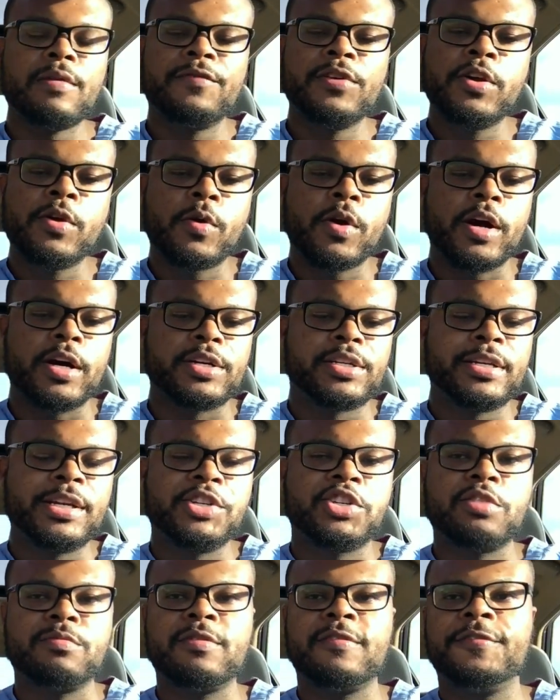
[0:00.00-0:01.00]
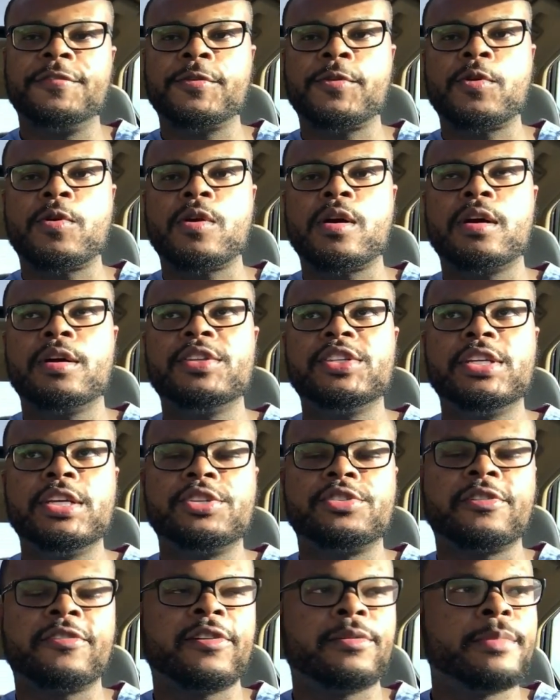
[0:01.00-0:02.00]
if you were a teacher before,
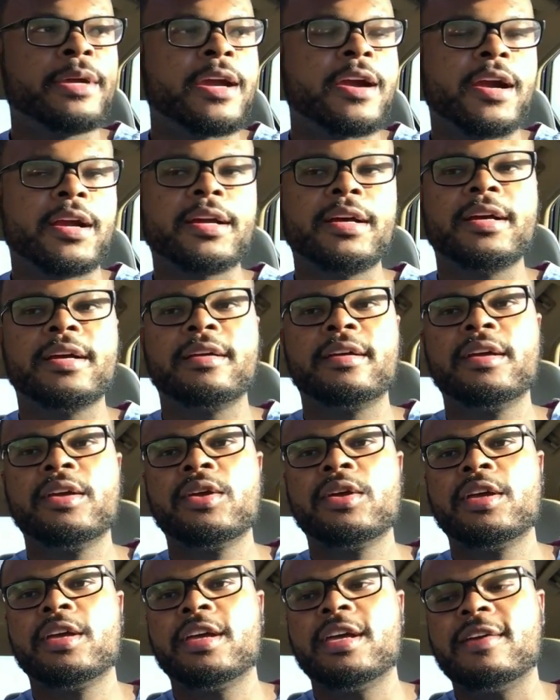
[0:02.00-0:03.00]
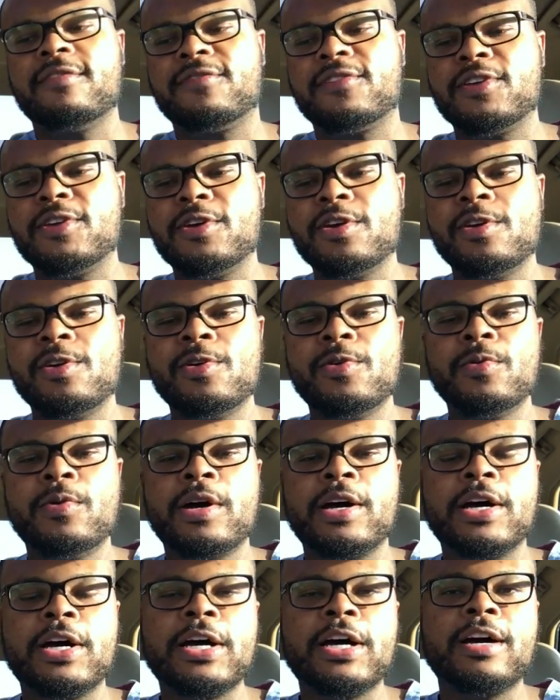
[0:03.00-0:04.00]
Teacher of America, if
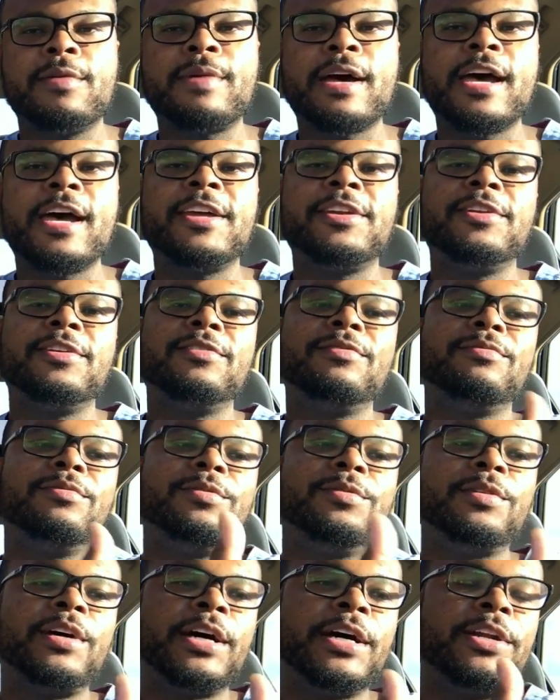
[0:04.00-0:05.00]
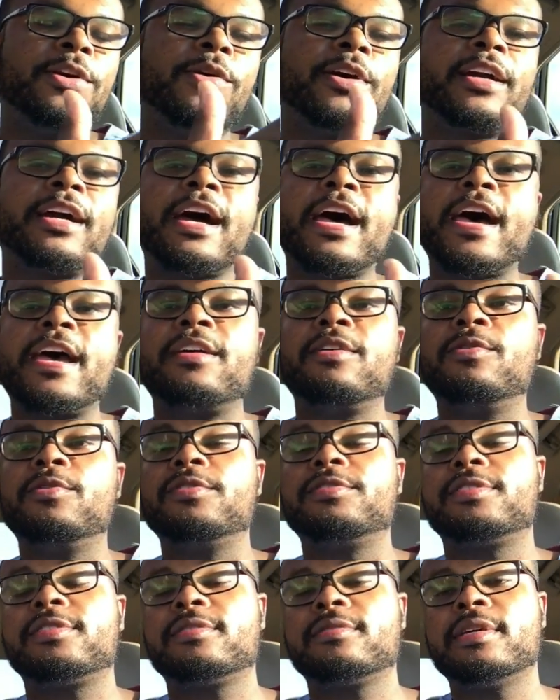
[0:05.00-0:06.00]
you, um, I, I know a guy who
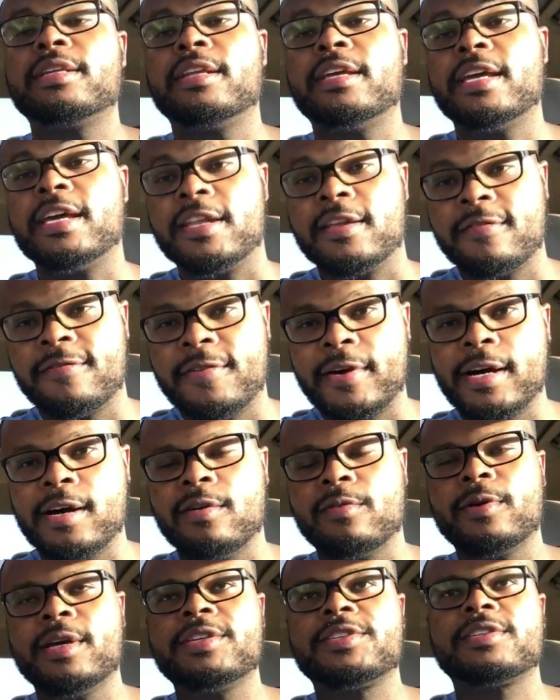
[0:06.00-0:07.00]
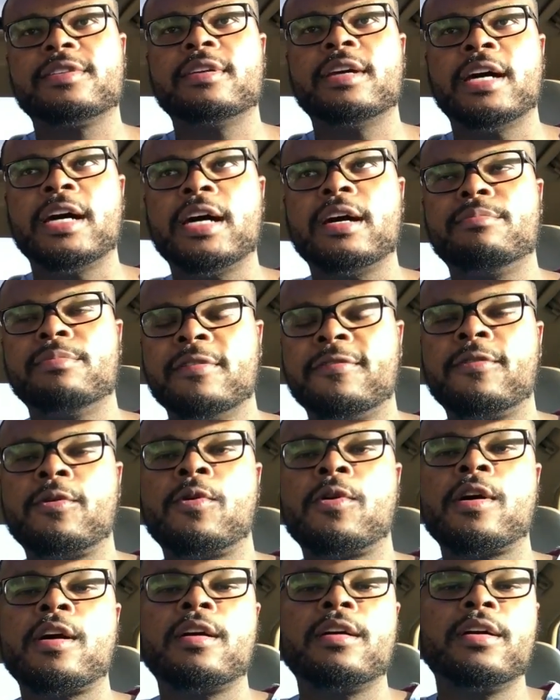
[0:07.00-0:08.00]
was in the N F L uh,
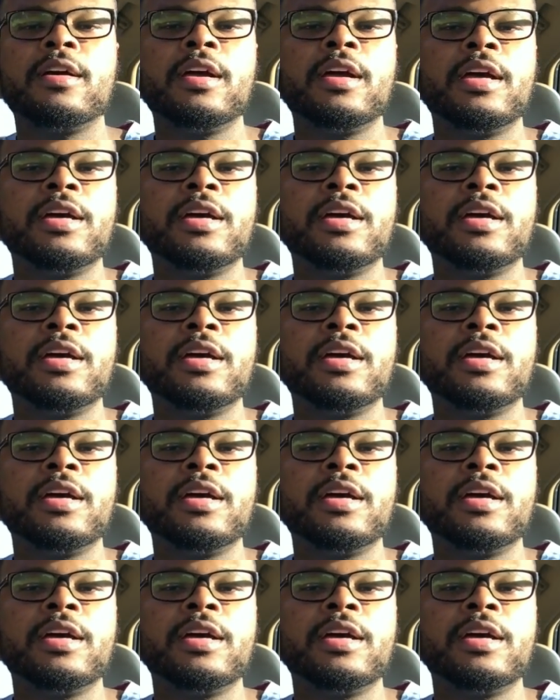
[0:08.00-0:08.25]
before,